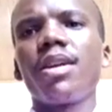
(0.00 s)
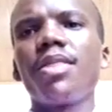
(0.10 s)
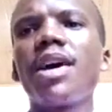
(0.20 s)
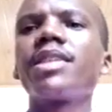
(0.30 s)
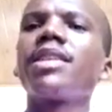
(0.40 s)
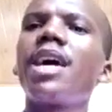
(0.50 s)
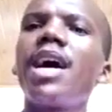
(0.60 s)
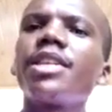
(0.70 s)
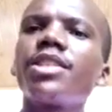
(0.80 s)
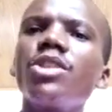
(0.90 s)
That
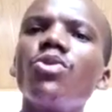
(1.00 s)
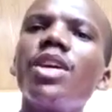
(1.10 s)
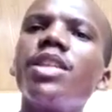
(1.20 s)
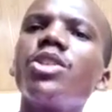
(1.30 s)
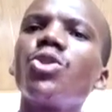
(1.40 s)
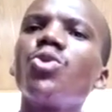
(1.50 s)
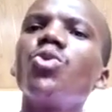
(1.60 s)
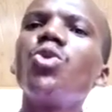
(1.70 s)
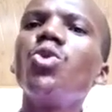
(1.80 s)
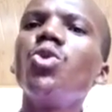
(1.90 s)
a student
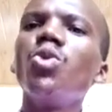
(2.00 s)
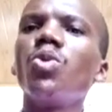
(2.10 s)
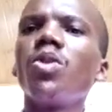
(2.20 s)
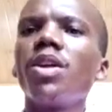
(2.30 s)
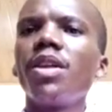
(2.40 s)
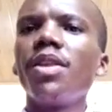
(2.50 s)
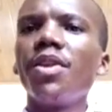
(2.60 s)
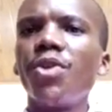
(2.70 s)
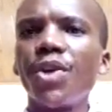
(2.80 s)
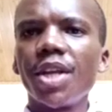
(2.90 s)
should do the
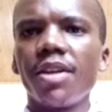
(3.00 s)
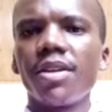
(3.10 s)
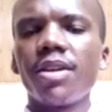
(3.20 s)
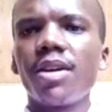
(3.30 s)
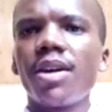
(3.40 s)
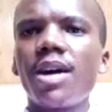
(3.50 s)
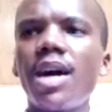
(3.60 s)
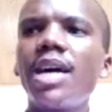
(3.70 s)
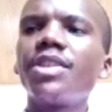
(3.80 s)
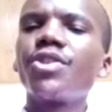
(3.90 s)
3
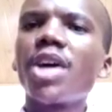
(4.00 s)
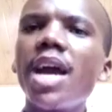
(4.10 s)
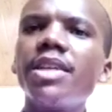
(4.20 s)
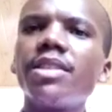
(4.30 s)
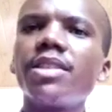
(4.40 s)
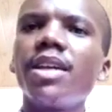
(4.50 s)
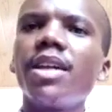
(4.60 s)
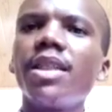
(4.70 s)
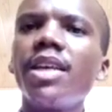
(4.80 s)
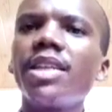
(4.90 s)
and write
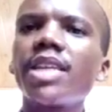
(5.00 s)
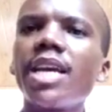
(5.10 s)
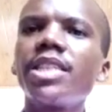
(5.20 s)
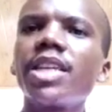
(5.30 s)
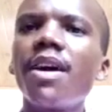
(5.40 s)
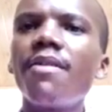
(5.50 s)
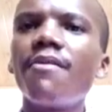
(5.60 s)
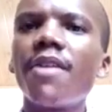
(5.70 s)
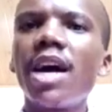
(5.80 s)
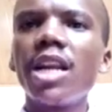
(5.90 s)
the titer
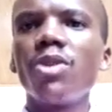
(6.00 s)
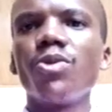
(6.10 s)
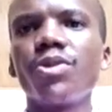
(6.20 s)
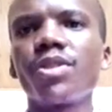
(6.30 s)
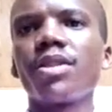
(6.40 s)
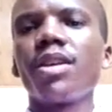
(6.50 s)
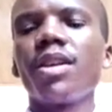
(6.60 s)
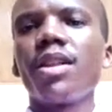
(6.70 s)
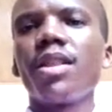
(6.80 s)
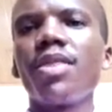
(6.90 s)
values
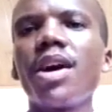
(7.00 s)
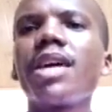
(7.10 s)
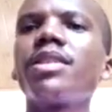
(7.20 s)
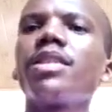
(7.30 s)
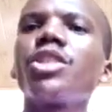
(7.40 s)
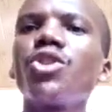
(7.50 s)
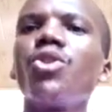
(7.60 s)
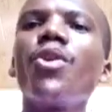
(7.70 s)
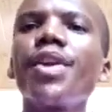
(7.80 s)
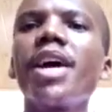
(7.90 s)
that she
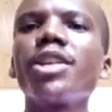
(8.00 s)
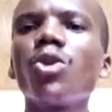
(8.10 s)
or he has